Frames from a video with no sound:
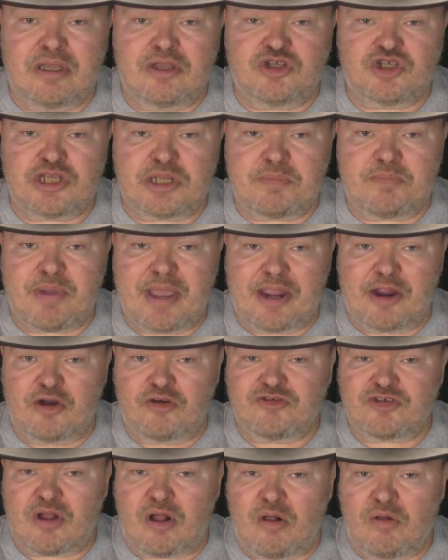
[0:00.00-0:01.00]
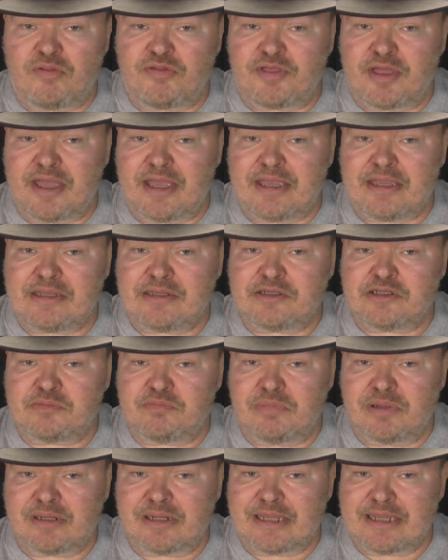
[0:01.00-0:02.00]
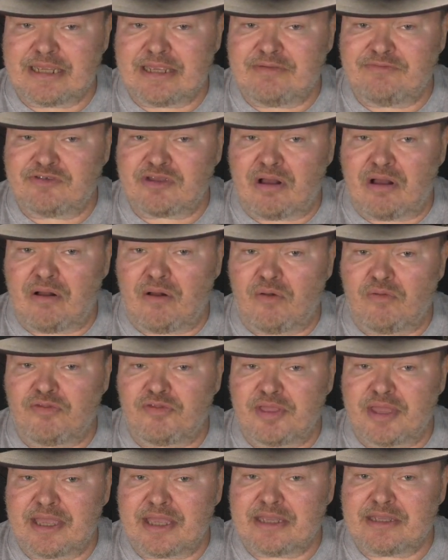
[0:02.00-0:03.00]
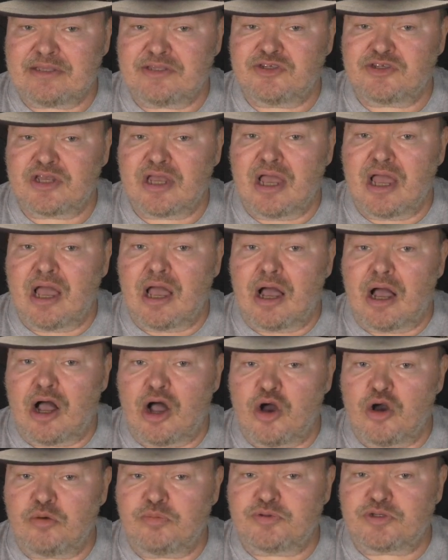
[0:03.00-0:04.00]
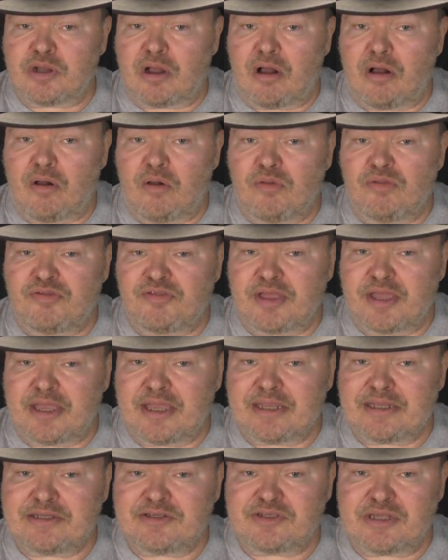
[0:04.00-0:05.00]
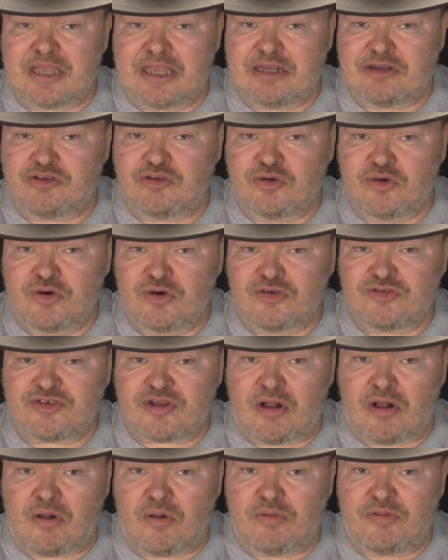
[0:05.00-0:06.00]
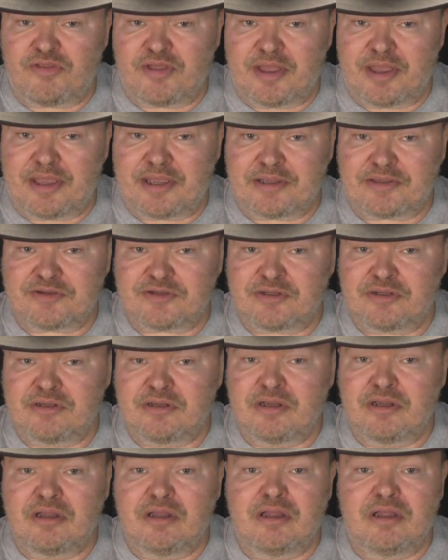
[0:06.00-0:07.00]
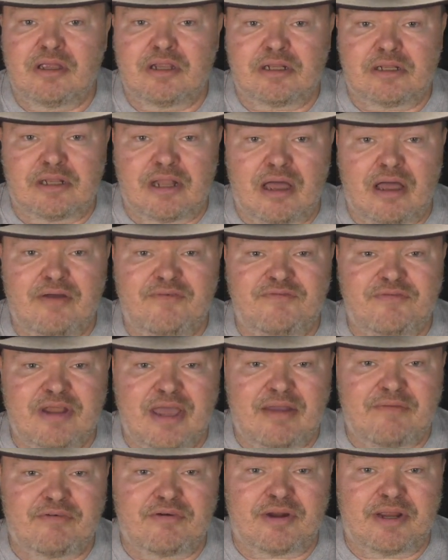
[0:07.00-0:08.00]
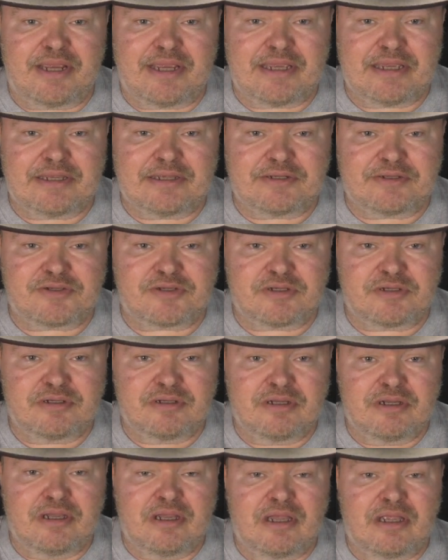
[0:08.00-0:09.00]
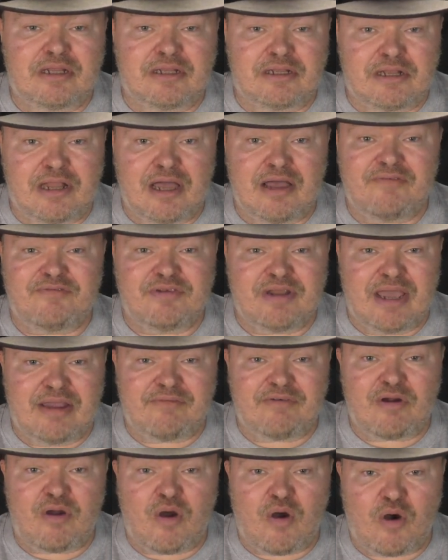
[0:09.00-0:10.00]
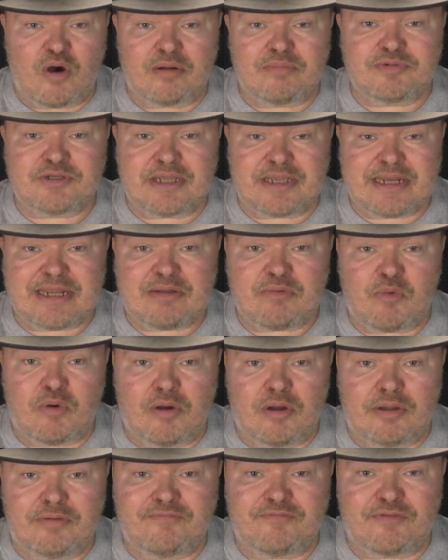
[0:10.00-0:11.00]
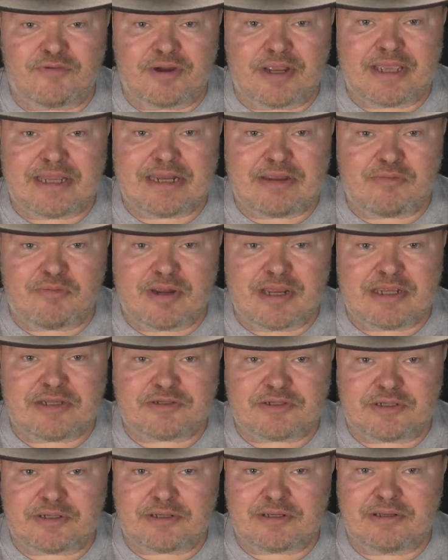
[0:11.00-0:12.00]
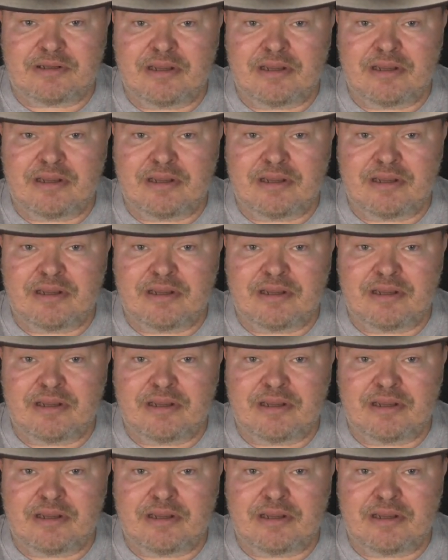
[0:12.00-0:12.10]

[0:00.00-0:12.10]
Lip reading: She bears all things, believes all things, hopes all things, endures all things. Love never ends. Love never harms anyone for any reason.